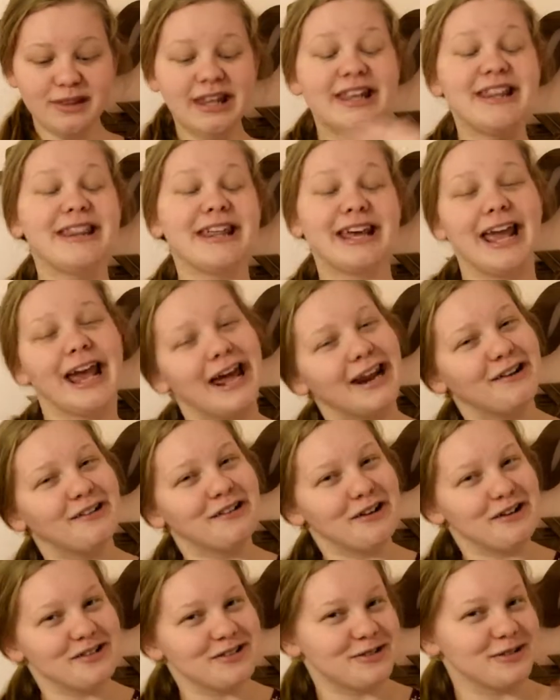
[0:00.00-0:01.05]
the candle
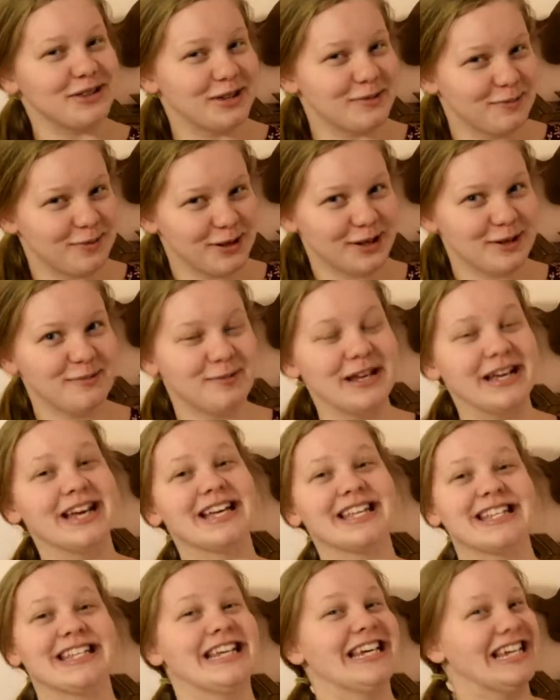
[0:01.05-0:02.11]
goes with the book
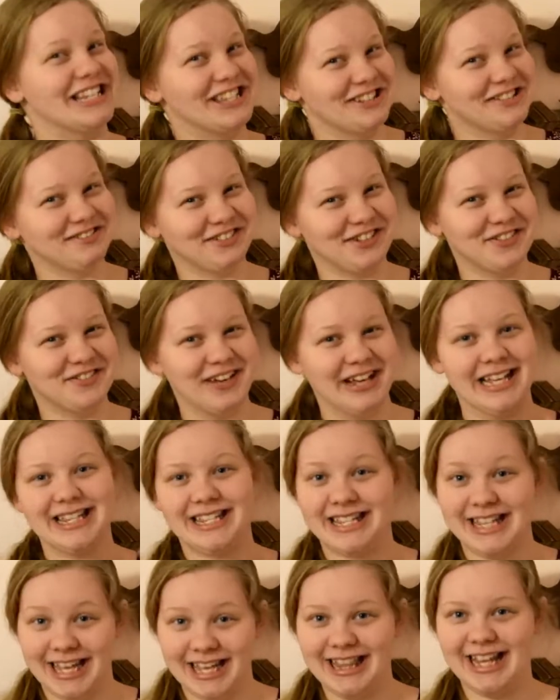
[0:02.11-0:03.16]
because it is a
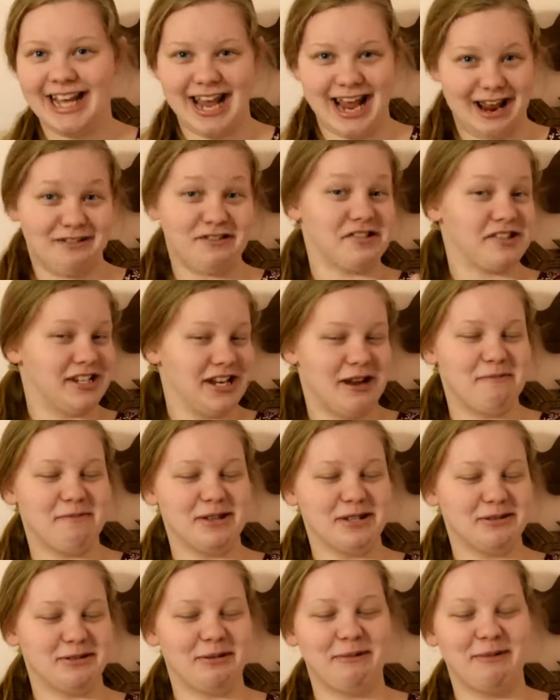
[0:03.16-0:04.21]
romance and the candle's name
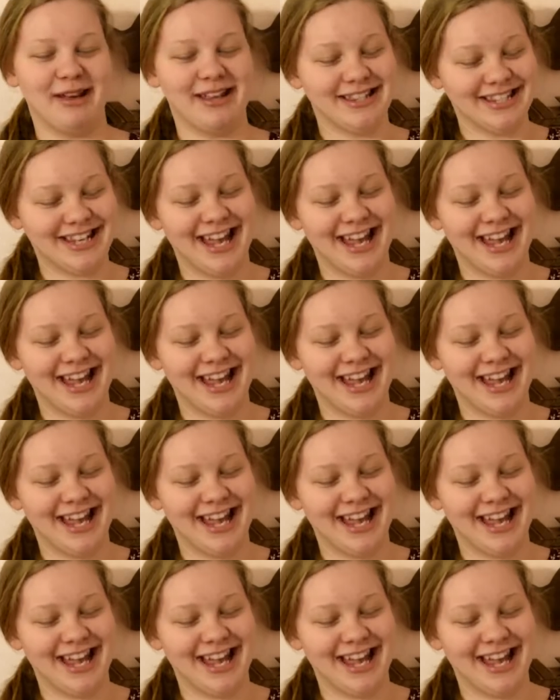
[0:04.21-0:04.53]
is romance.